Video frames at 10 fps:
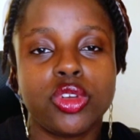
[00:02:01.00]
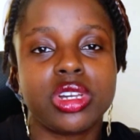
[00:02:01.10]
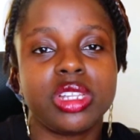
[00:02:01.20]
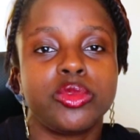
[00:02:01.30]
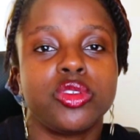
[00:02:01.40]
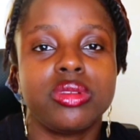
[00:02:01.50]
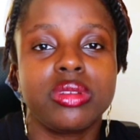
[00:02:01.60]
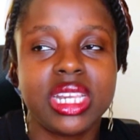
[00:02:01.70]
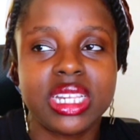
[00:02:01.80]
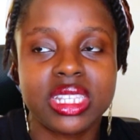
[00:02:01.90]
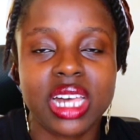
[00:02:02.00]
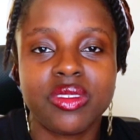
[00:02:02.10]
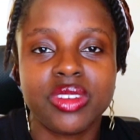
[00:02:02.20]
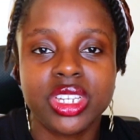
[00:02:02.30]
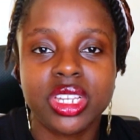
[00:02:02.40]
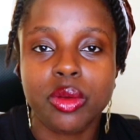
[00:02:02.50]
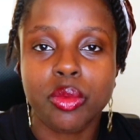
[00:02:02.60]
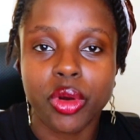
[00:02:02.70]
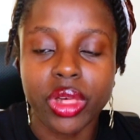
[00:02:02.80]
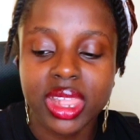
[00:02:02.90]
your crypto is averagely
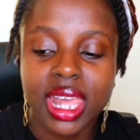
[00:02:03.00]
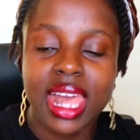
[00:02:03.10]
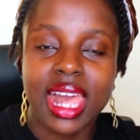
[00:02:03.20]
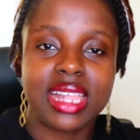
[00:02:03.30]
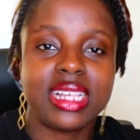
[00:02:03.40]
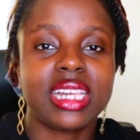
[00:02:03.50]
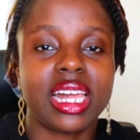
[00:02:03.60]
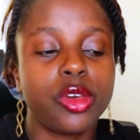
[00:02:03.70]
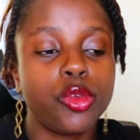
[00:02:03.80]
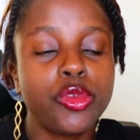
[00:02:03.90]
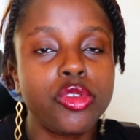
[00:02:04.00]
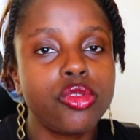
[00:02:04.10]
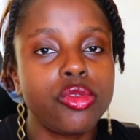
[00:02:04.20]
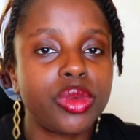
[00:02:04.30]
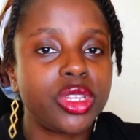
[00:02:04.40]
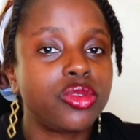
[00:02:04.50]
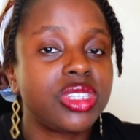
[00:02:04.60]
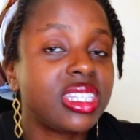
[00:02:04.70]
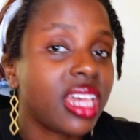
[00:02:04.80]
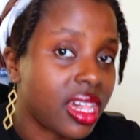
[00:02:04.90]
worth, and this can help you know when to
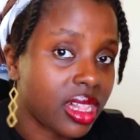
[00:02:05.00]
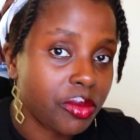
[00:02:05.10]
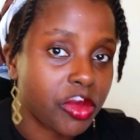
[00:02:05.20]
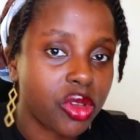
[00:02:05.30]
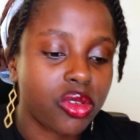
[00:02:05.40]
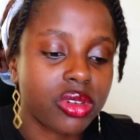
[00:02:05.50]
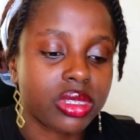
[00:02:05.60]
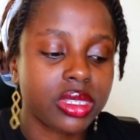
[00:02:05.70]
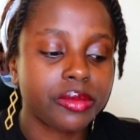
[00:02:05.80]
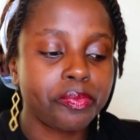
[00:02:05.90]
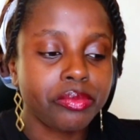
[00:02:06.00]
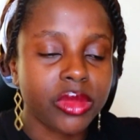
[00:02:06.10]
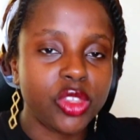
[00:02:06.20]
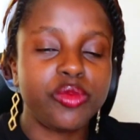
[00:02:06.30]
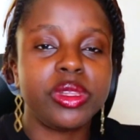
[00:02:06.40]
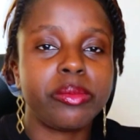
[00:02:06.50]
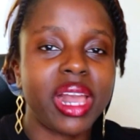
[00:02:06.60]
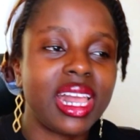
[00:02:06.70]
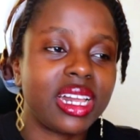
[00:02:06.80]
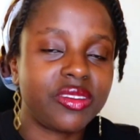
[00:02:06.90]
sell because you've been
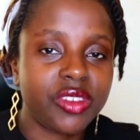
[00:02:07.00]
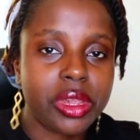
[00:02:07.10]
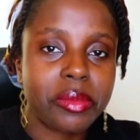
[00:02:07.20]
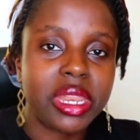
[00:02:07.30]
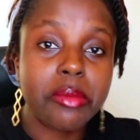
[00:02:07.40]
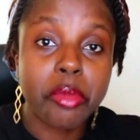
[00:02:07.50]
buying at very many